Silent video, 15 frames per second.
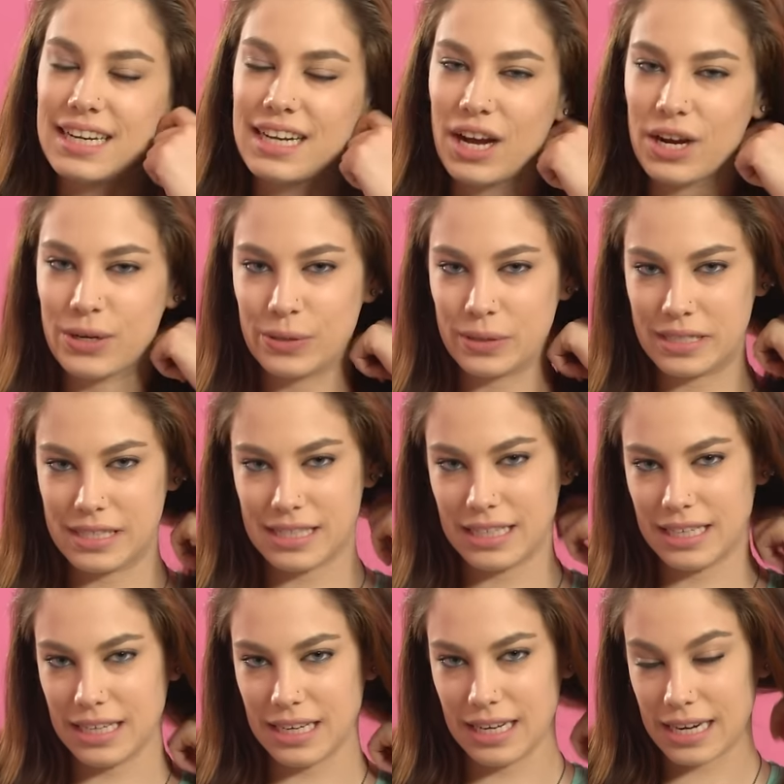Did a cuckold
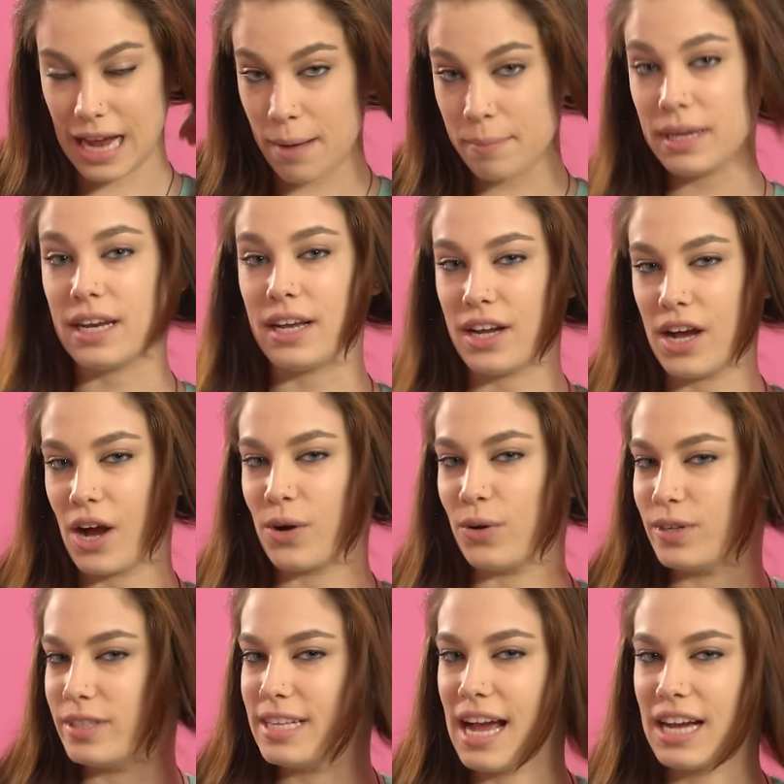scene, cum eating
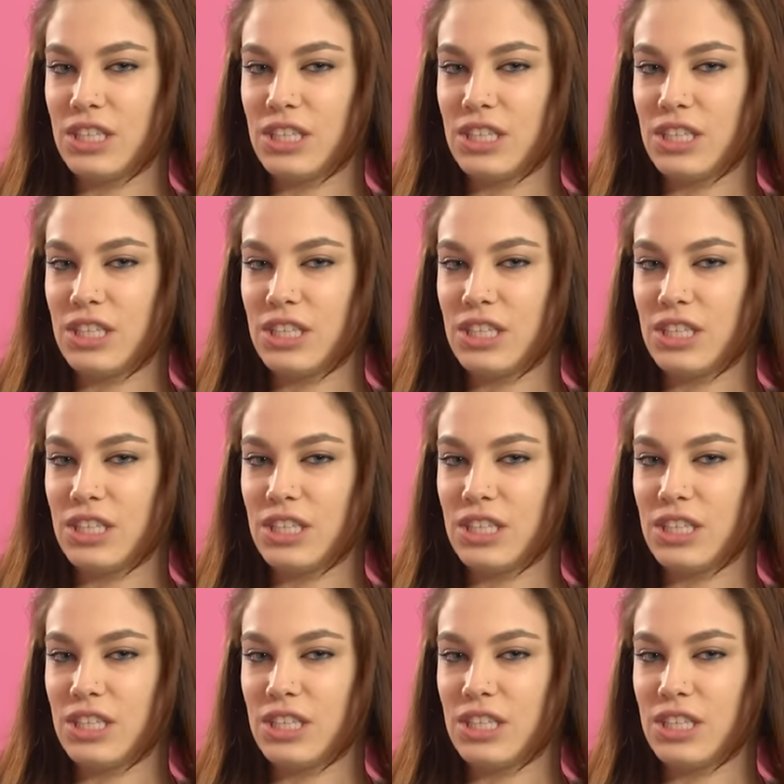cuckolds